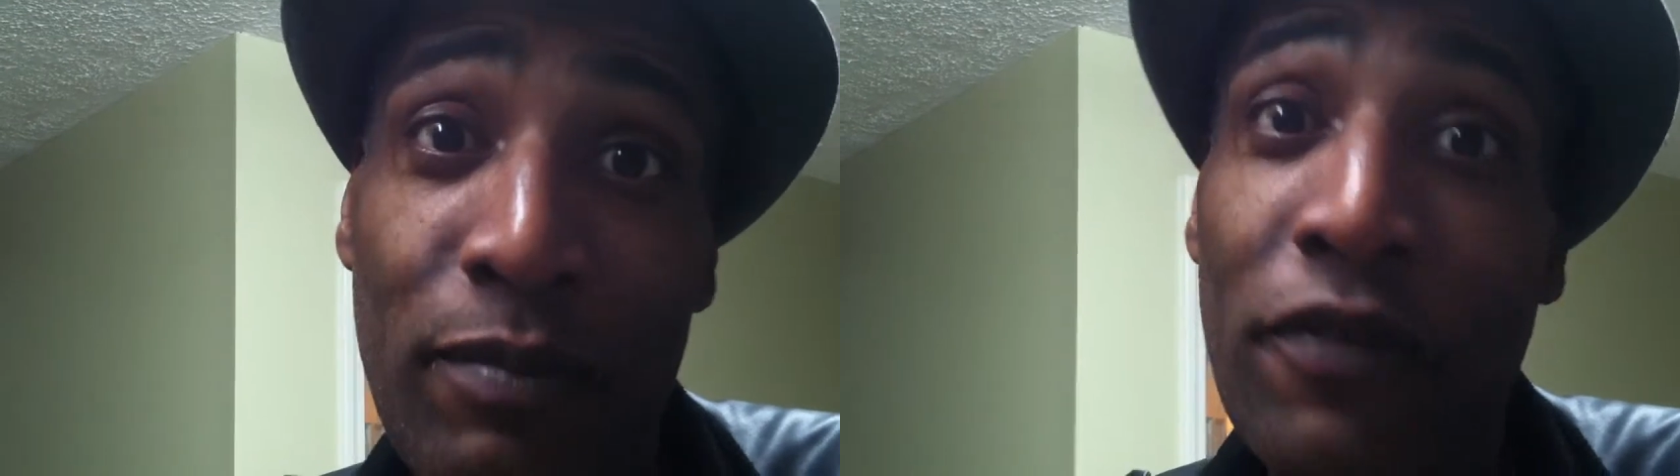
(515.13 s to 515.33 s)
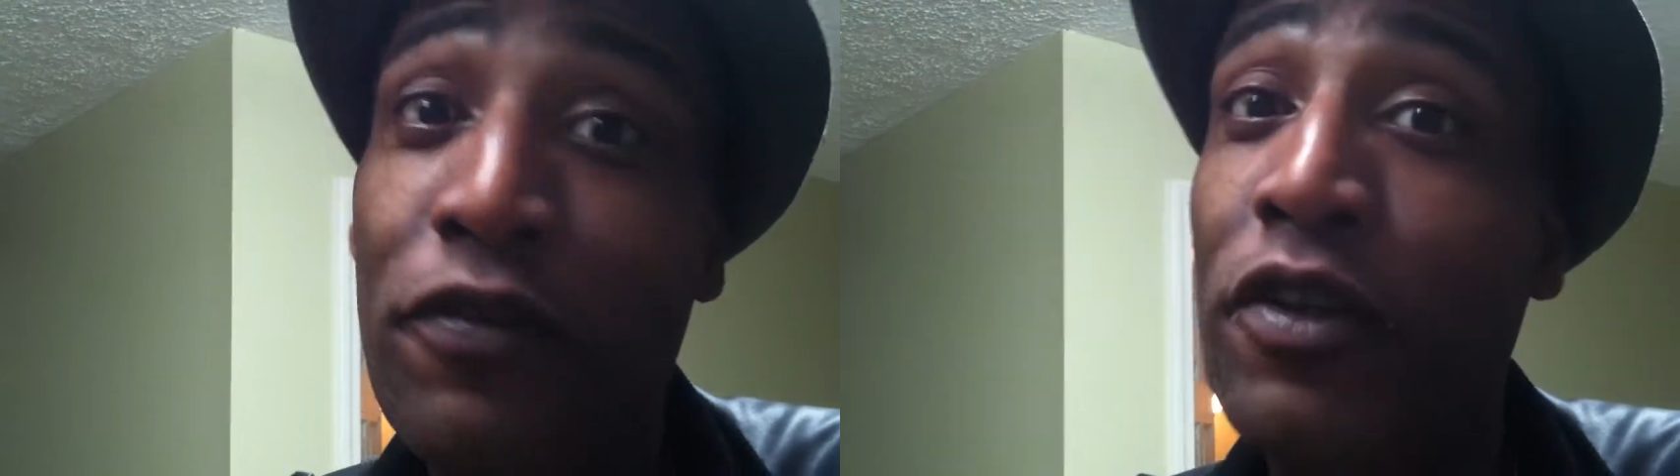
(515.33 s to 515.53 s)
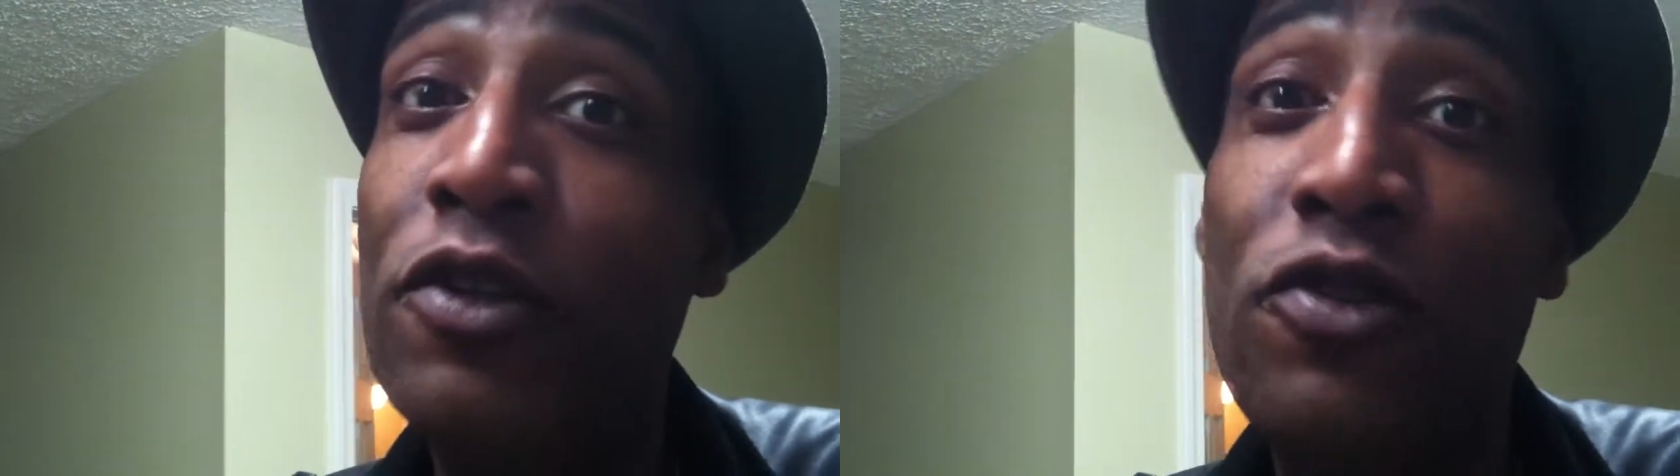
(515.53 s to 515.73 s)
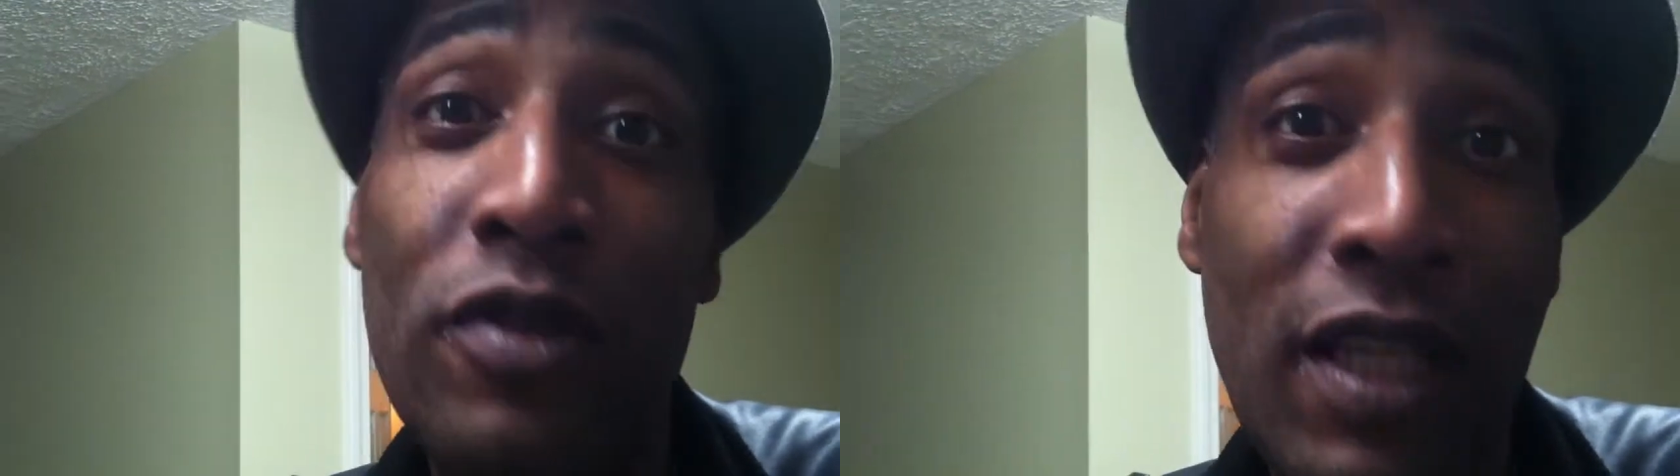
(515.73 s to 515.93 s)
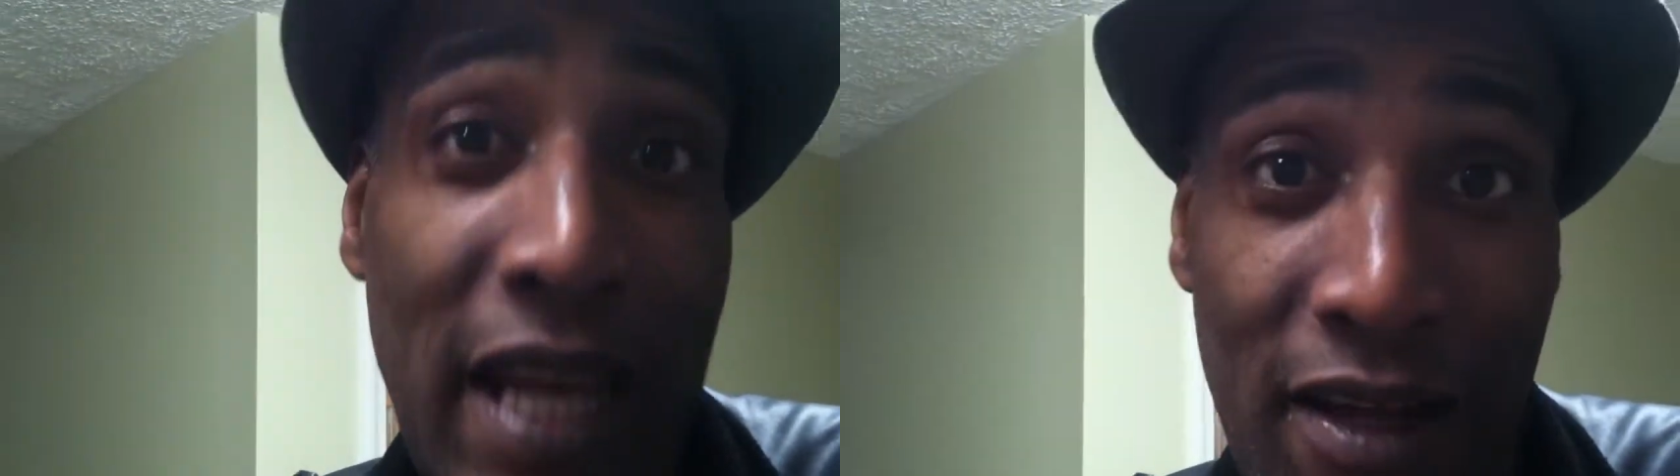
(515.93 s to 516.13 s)
but for those who
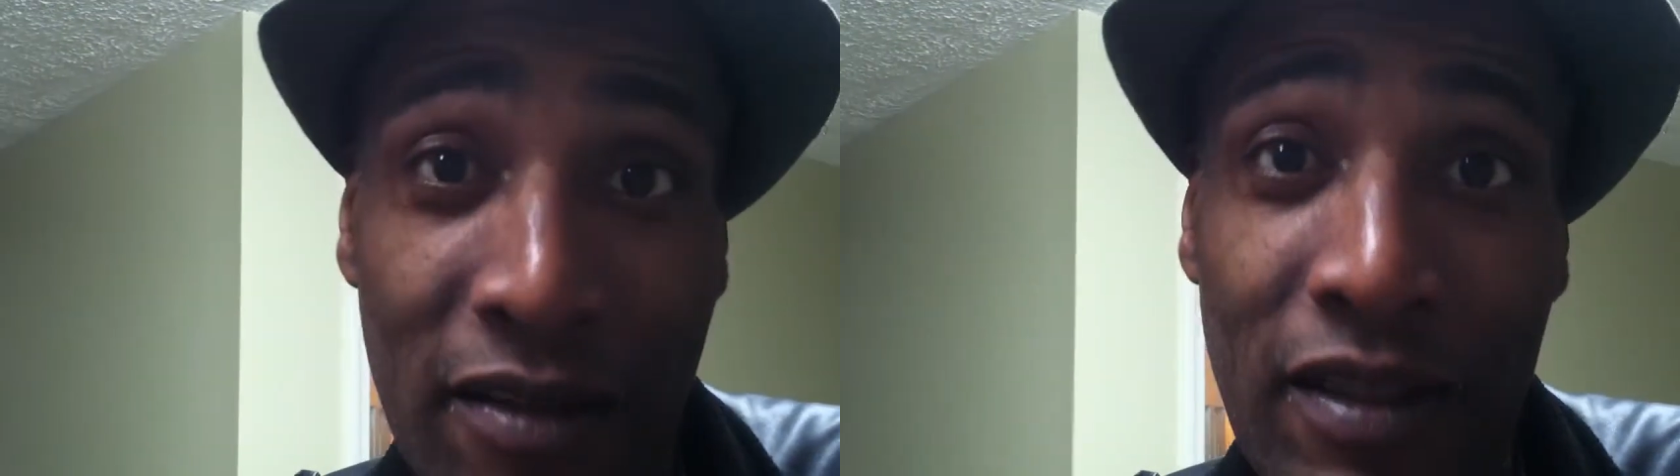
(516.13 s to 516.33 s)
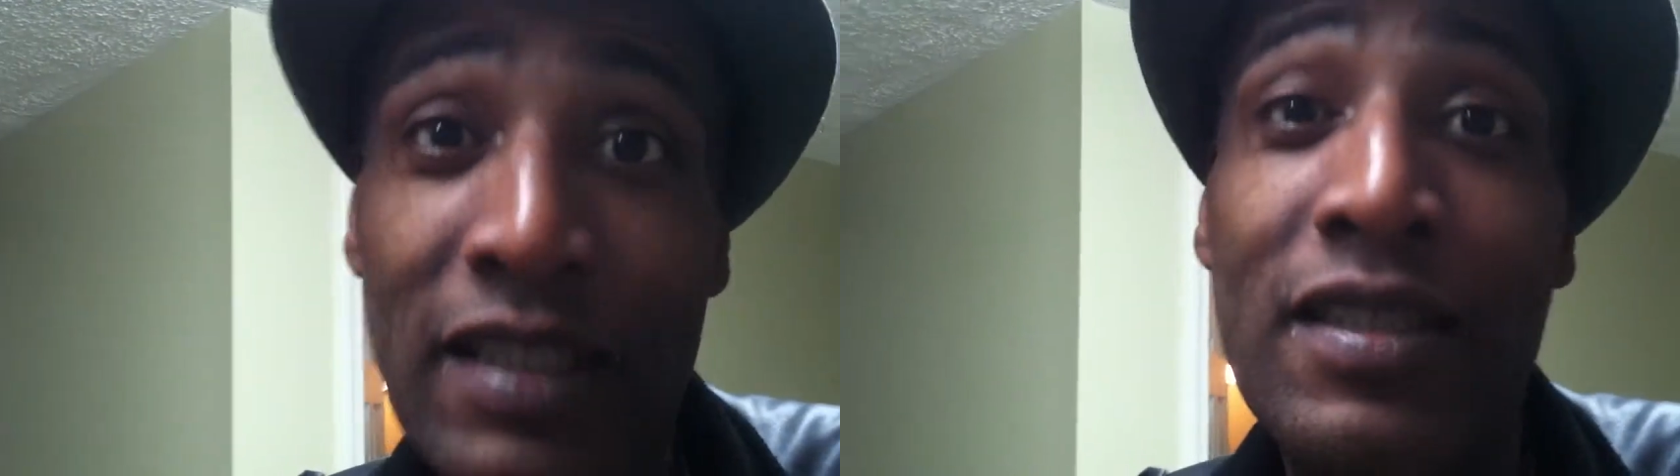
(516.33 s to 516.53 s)
get out in